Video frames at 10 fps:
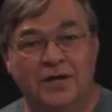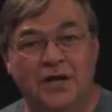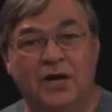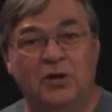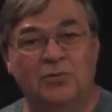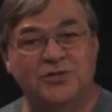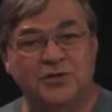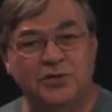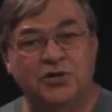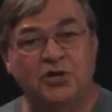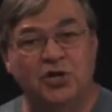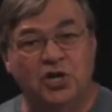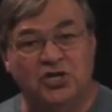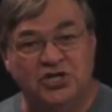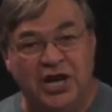Researcher
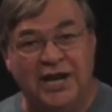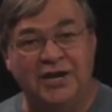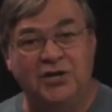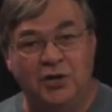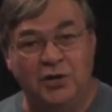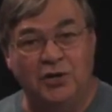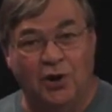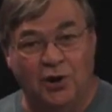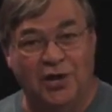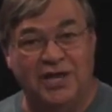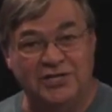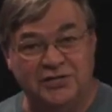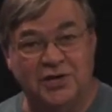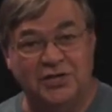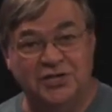Jane Goodall has
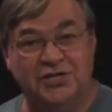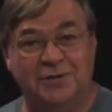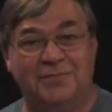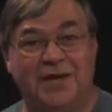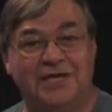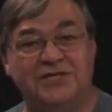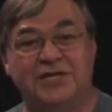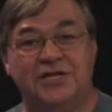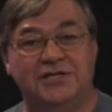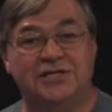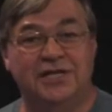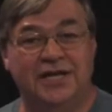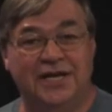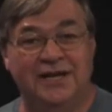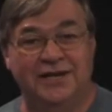studied chimpanzees
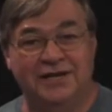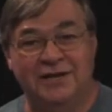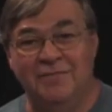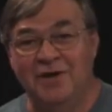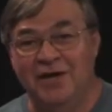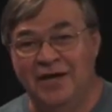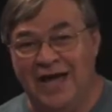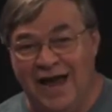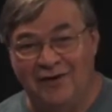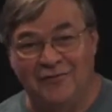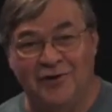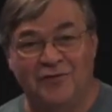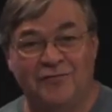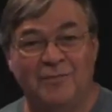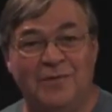in Africa
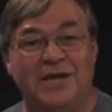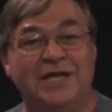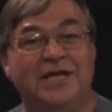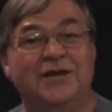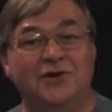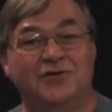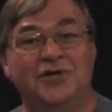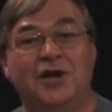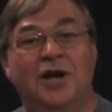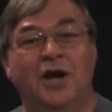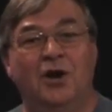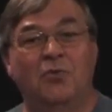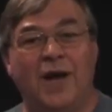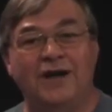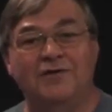for many years.
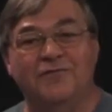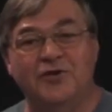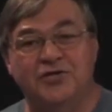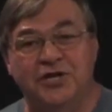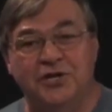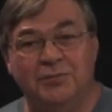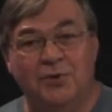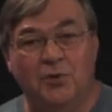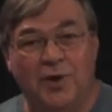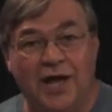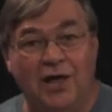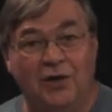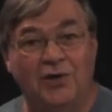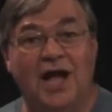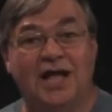Writer Virginia Morell
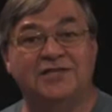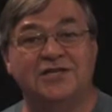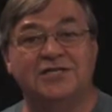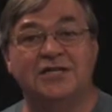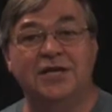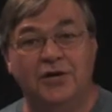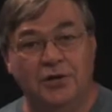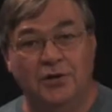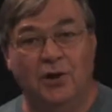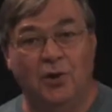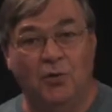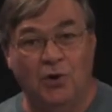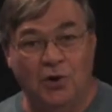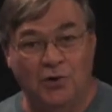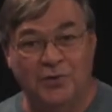got to see Goodall
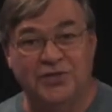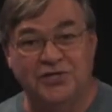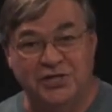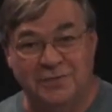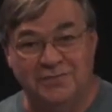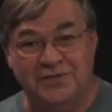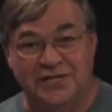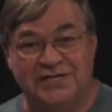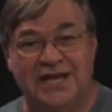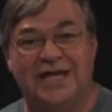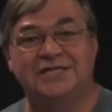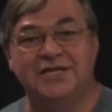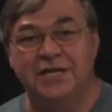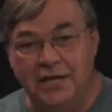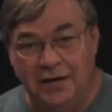work with the chimps in Tanzania.